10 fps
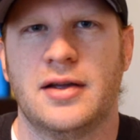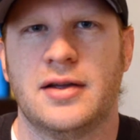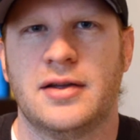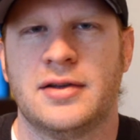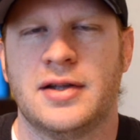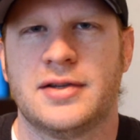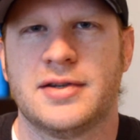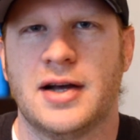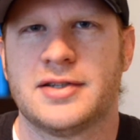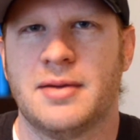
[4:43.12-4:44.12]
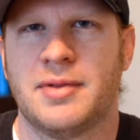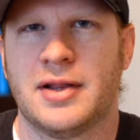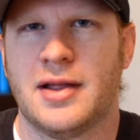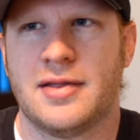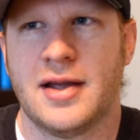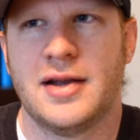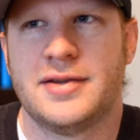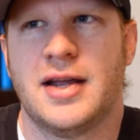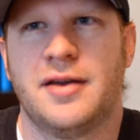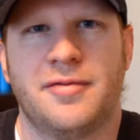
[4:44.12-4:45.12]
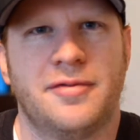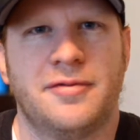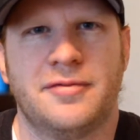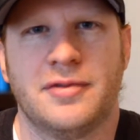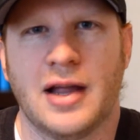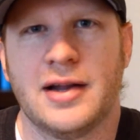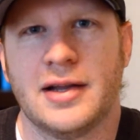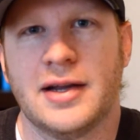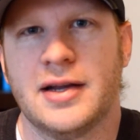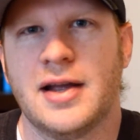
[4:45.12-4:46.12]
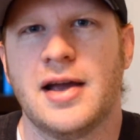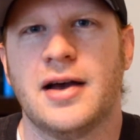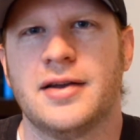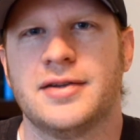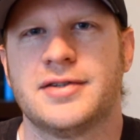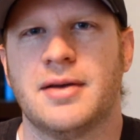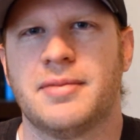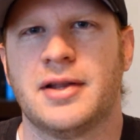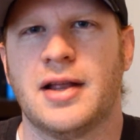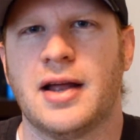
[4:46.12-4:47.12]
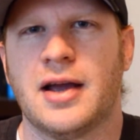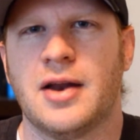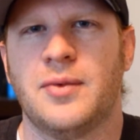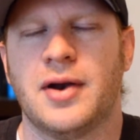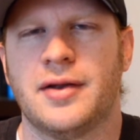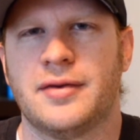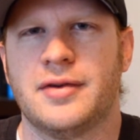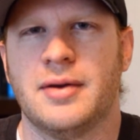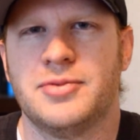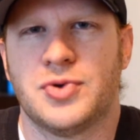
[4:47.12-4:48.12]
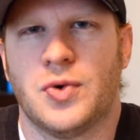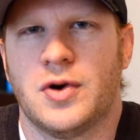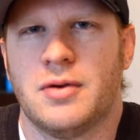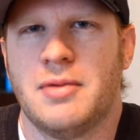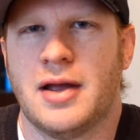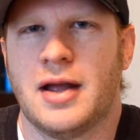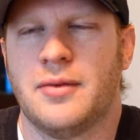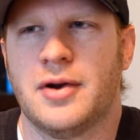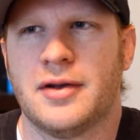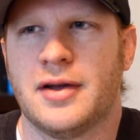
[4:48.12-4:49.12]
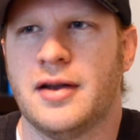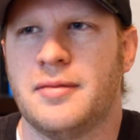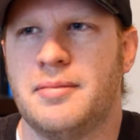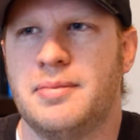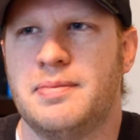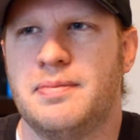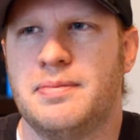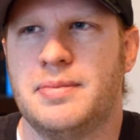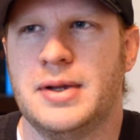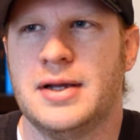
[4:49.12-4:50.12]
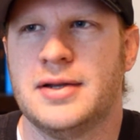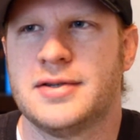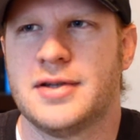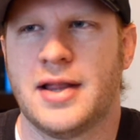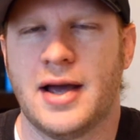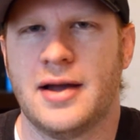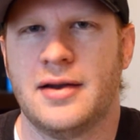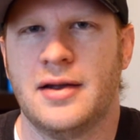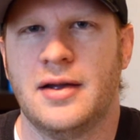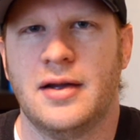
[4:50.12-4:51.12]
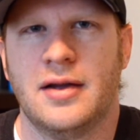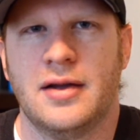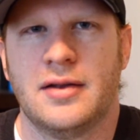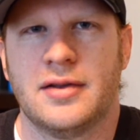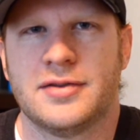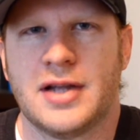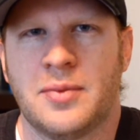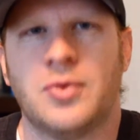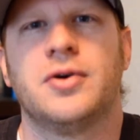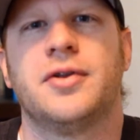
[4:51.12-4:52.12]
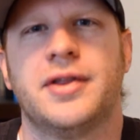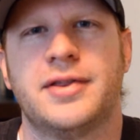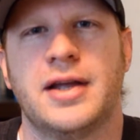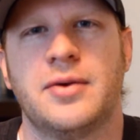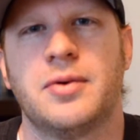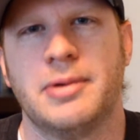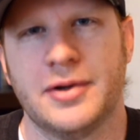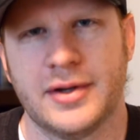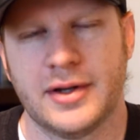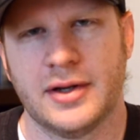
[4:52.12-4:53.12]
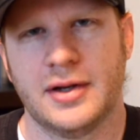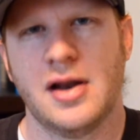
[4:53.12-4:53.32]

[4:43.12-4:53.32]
it's not something that they take lightly, and it's something that I kind of want to absorb, and I want to kind of be into the same world that they were building.